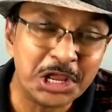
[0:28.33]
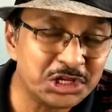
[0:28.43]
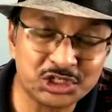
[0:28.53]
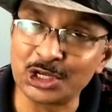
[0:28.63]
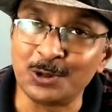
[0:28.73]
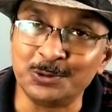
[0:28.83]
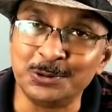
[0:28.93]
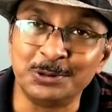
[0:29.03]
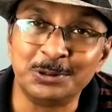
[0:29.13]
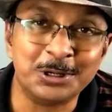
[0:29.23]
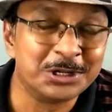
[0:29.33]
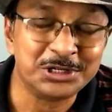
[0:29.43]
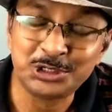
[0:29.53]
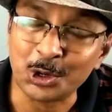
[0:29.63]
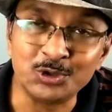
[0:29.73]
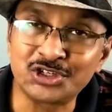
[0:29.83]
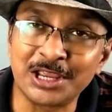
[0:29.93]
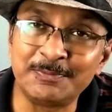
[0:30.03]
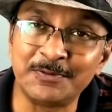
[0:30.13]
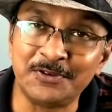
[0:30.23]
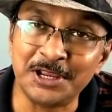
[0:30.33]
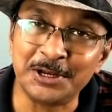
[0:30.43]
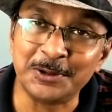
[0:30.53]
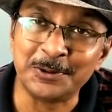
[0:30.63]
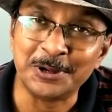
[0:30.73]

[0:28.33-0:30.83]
So don't skip the video.